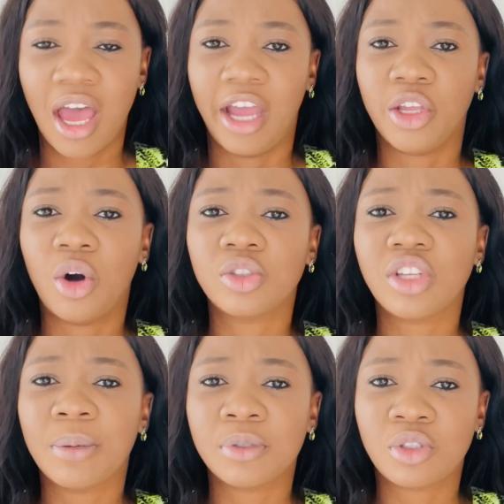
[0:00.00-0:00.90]
and you're
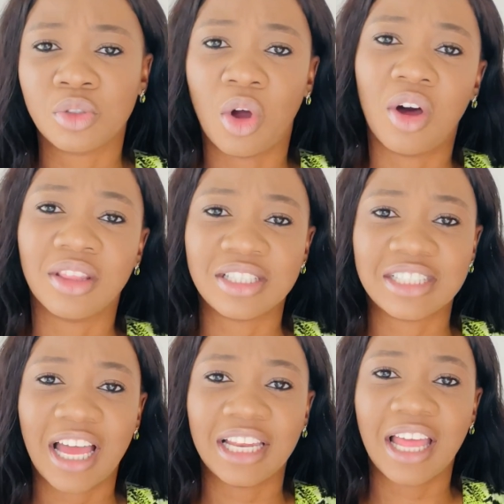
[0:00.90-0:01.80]
also able to
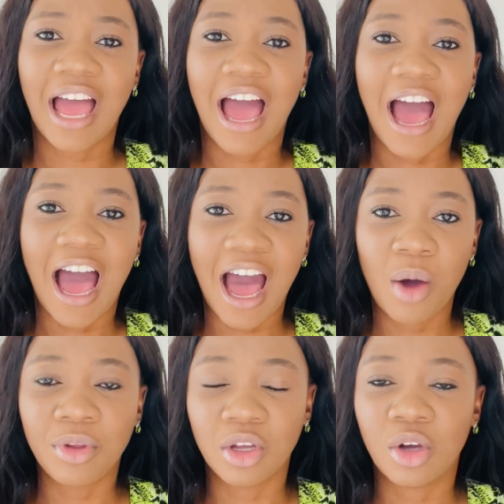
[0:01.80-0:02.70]
understand
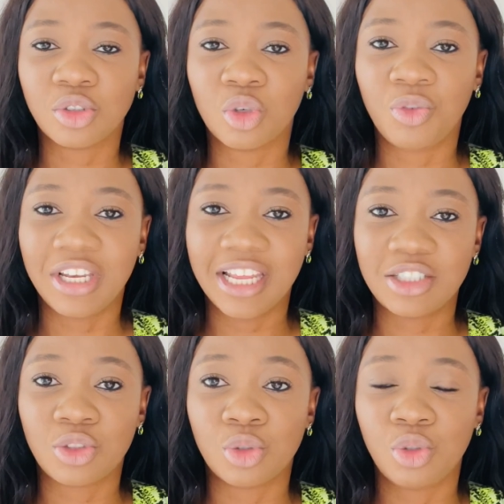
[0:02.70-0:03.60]
how it also
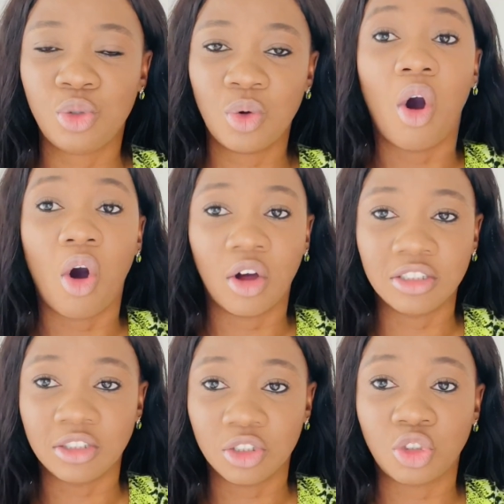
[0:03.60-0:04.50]
relates to you
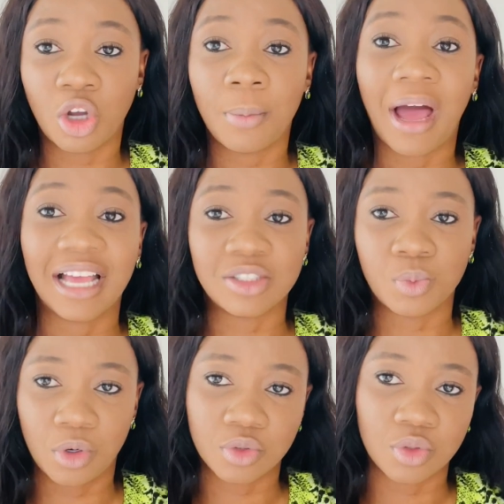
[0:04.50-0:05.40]
on the job
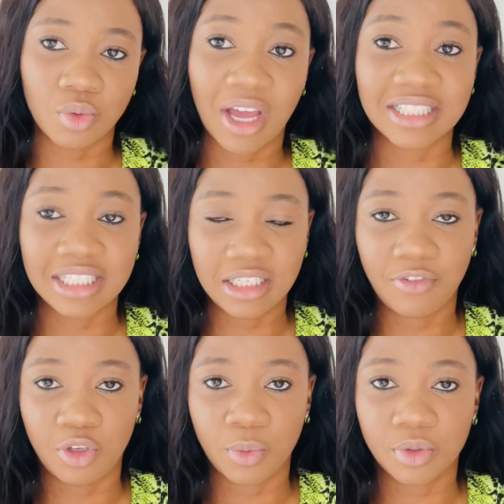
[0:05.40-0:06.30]
as well too, as
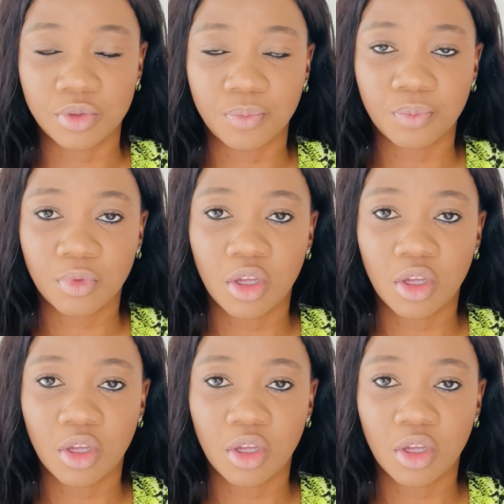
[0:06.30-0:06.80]
individuals.